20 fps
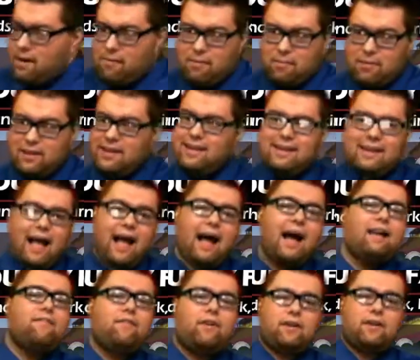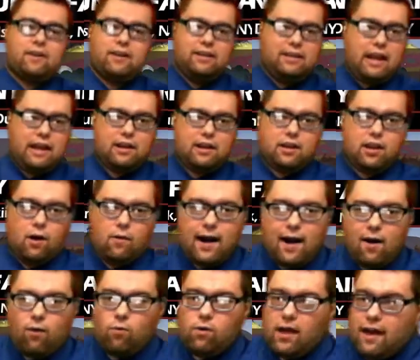Probably not a very good day to go
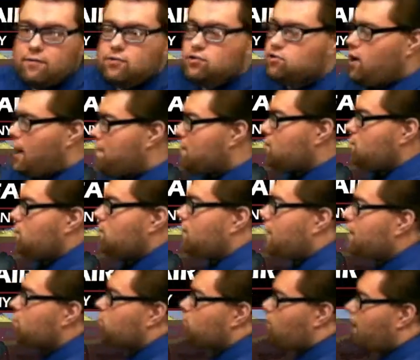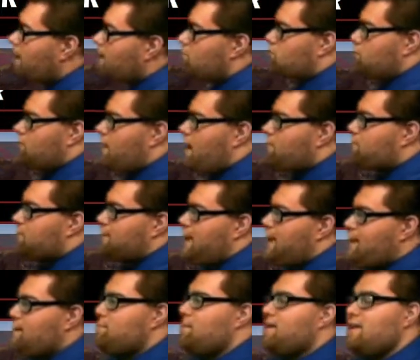out. We'll have tropical-like rain throughout the
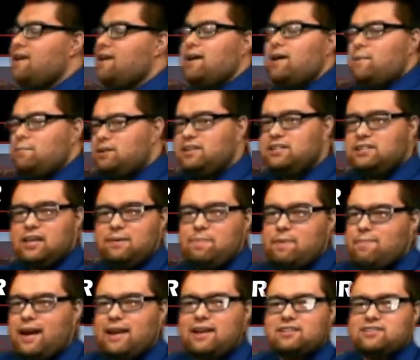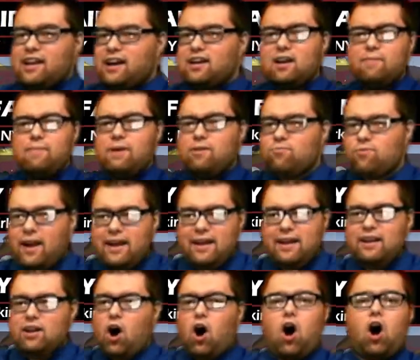day, but please keep in mind, it's not going to be
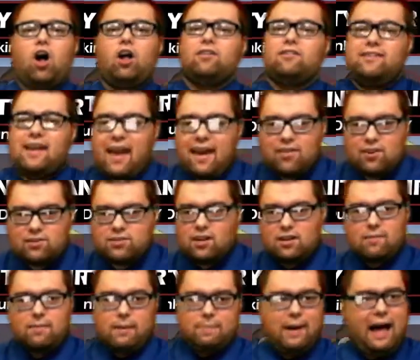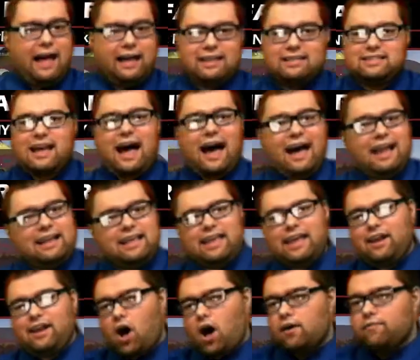raining all day. There's going to be pockets of
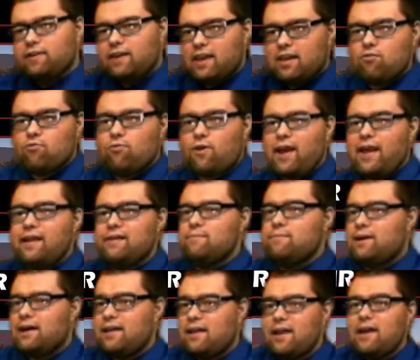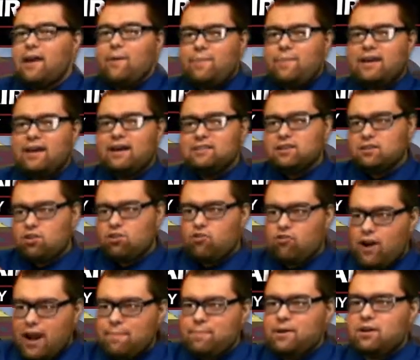on-again, off-again rain, but because it's
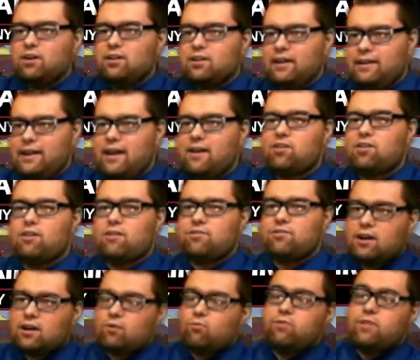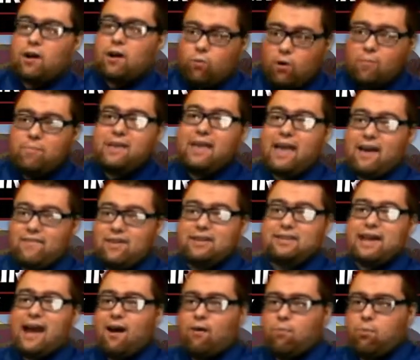tropical in nature, there will be heavy
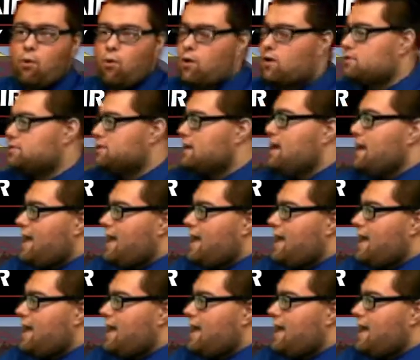downpours.